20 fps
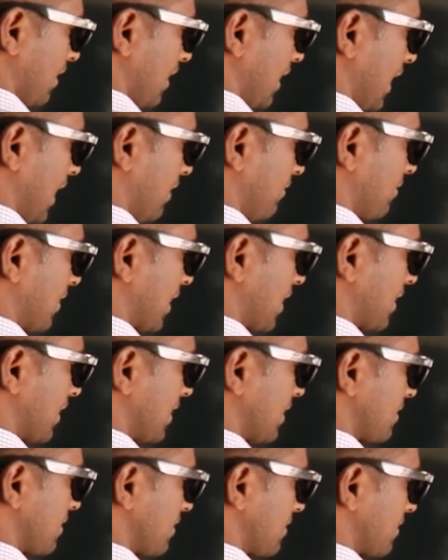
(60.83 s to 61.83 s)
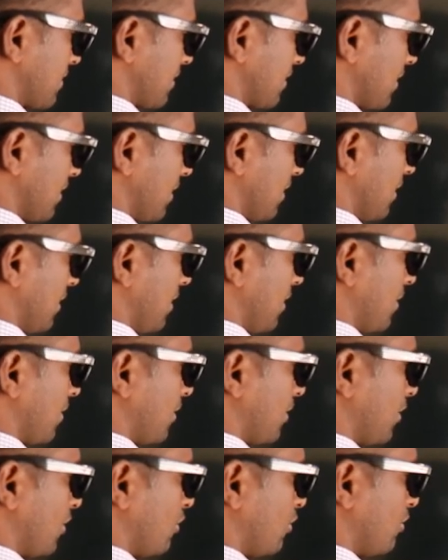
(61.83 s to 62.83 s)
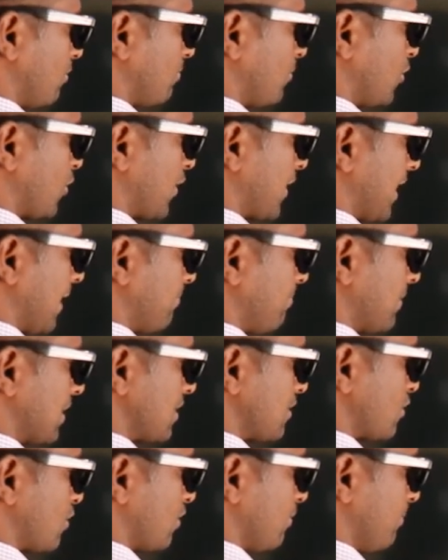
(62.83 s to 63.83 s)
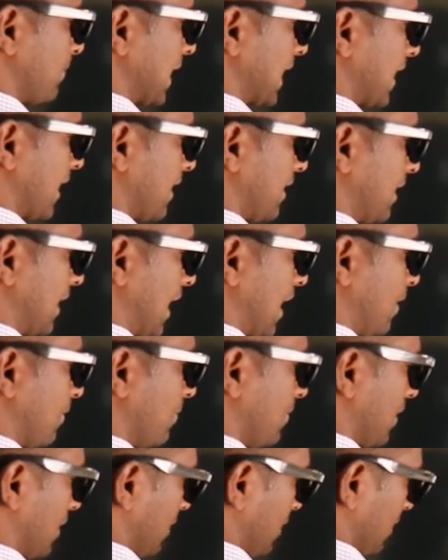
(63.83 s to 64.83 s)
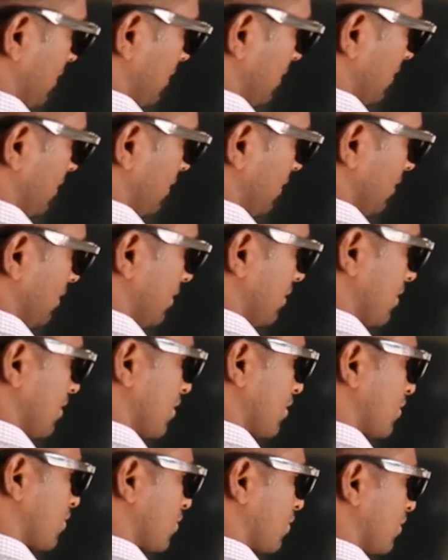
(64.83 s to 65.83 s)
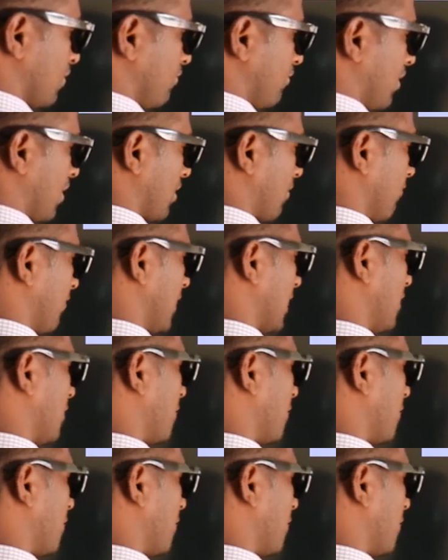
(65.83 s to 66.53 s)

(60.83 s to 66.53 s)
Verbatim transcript: After this, no more numbers to bring it down. So what we